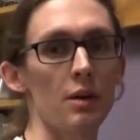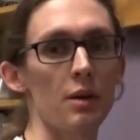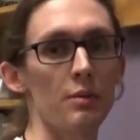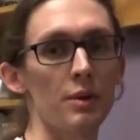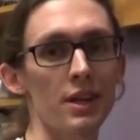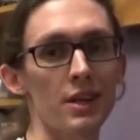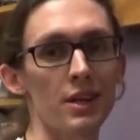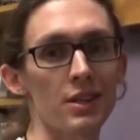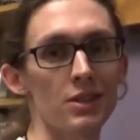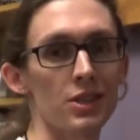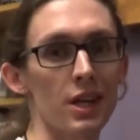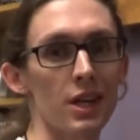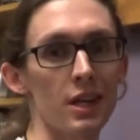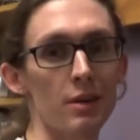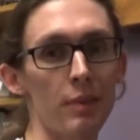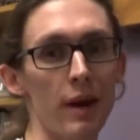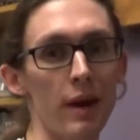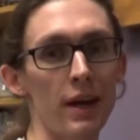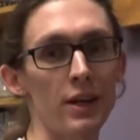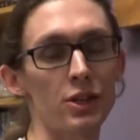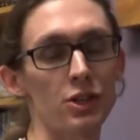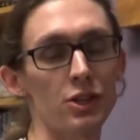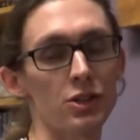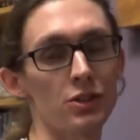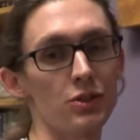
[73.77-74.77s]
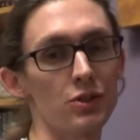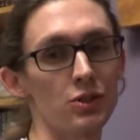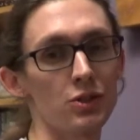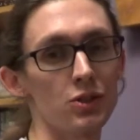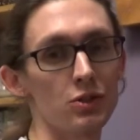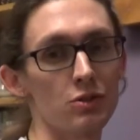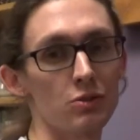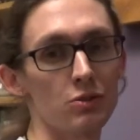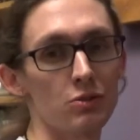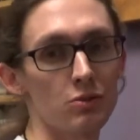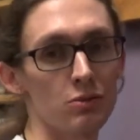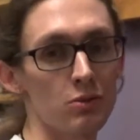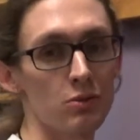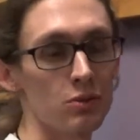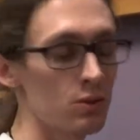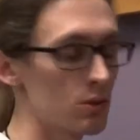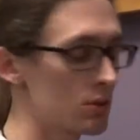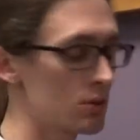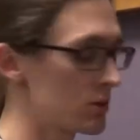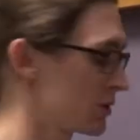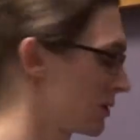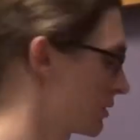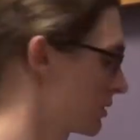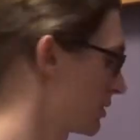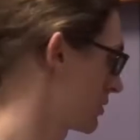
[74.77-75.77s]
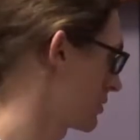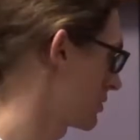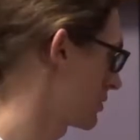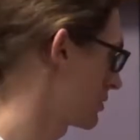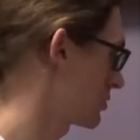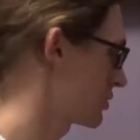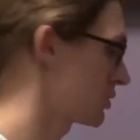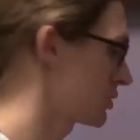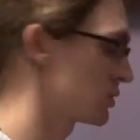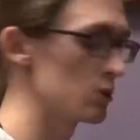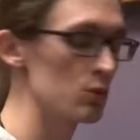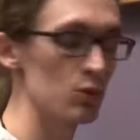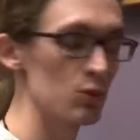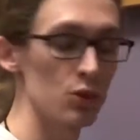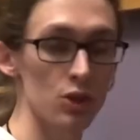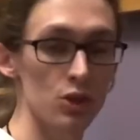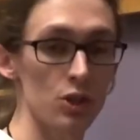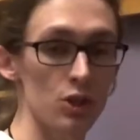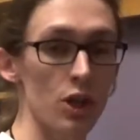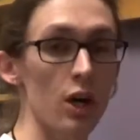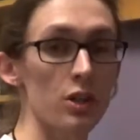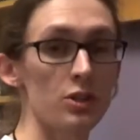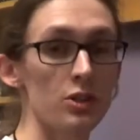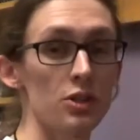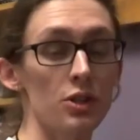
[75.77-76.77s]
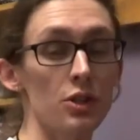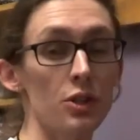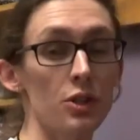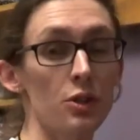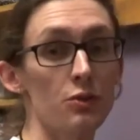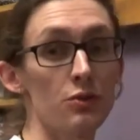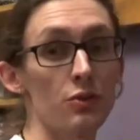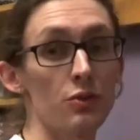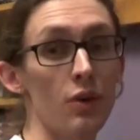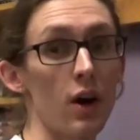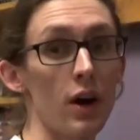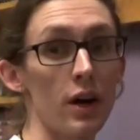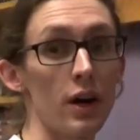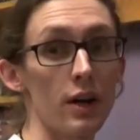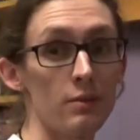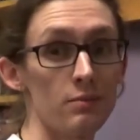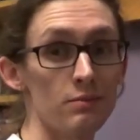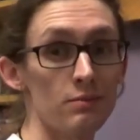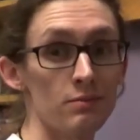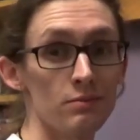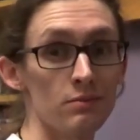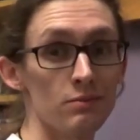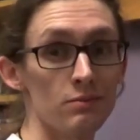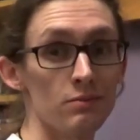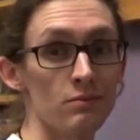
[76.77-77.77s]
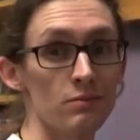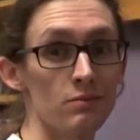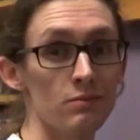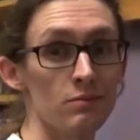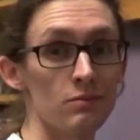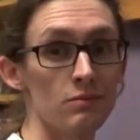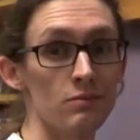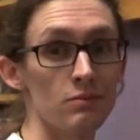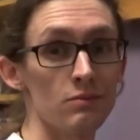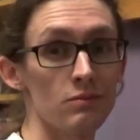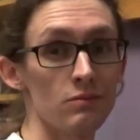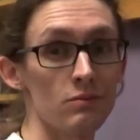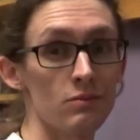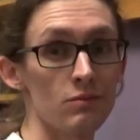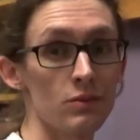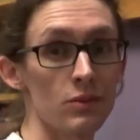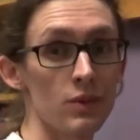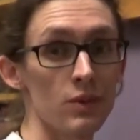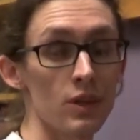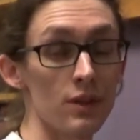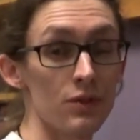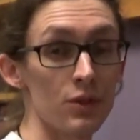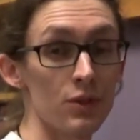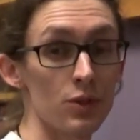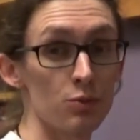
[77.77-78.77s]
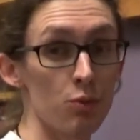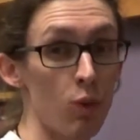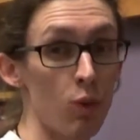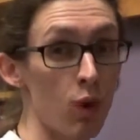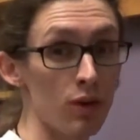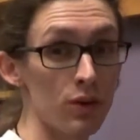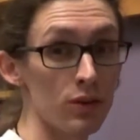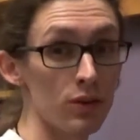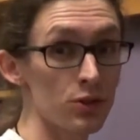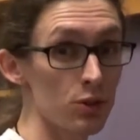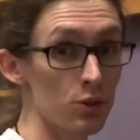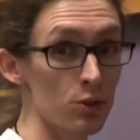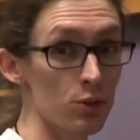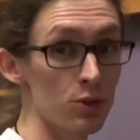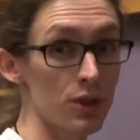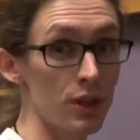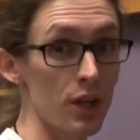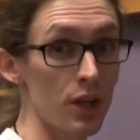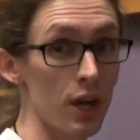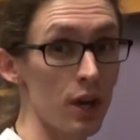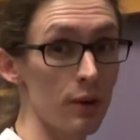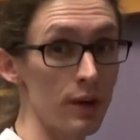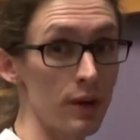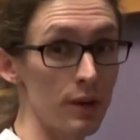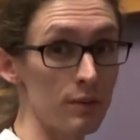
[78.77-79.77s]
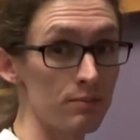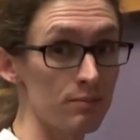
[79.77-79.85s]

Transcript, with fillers: and it can take patience to start a new fire if there's one that's already going.